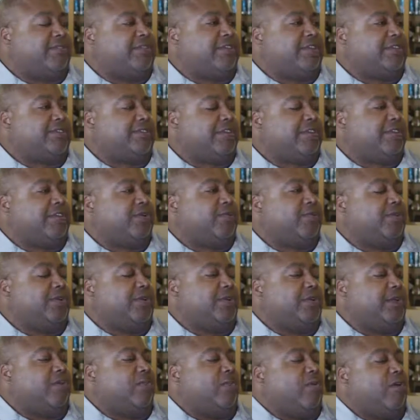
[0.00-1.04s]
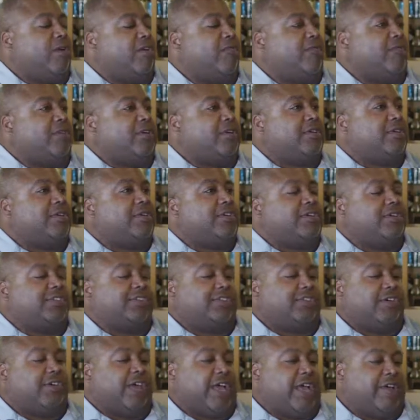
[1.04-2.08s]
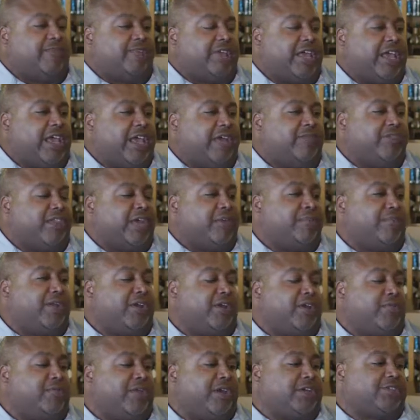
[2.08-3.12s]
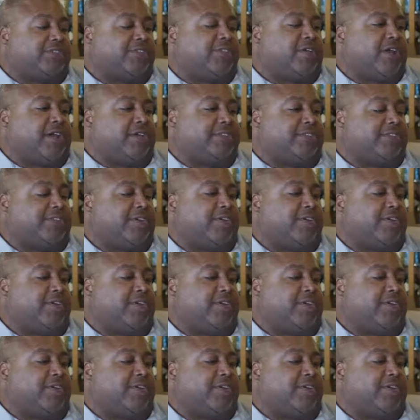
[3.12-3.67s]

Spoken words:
and things like you would in a waterfall, you still have to have that bigger picture, right?